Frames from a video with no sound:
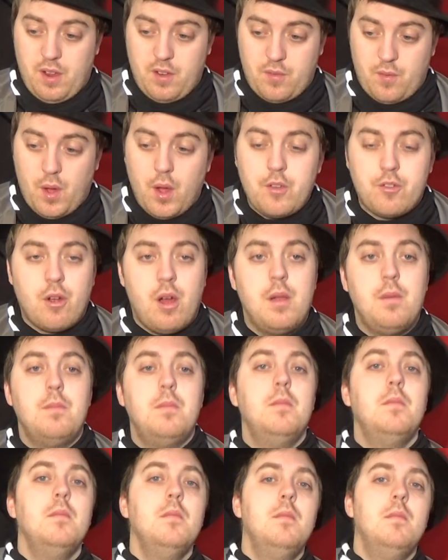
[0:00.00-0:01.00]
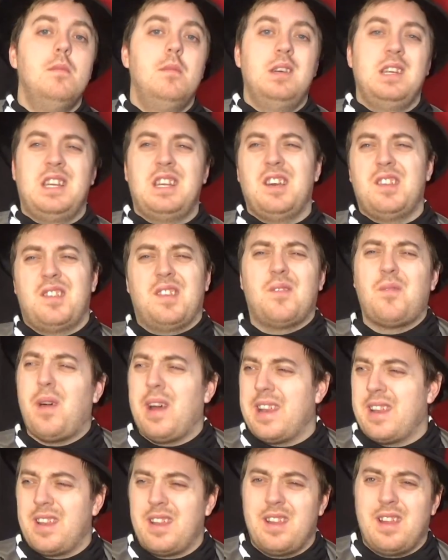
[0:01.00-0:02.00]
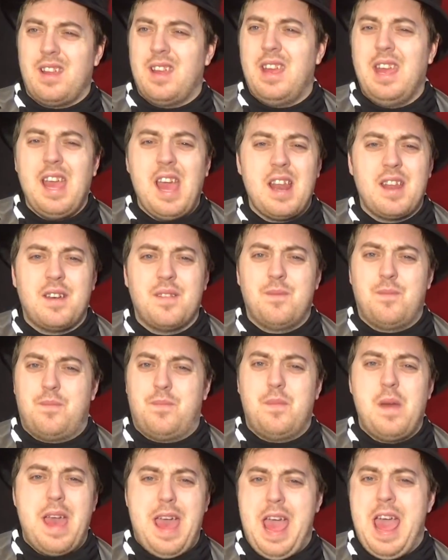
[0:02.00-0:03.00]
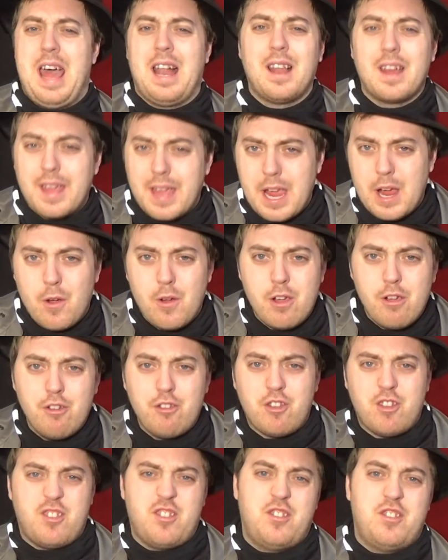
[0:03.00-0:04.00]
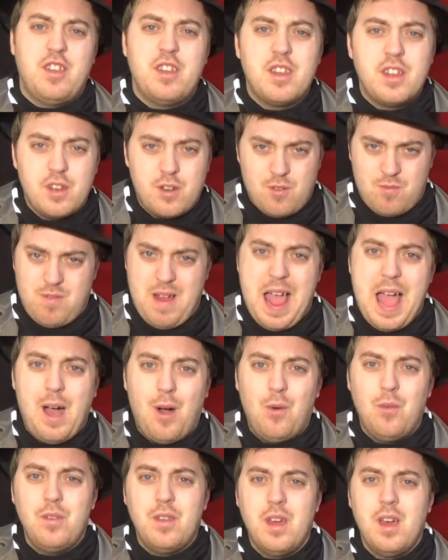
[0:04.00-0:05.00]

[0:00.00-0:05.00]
Age of Ultron. Because, what, he had a helicarrier just sitting around?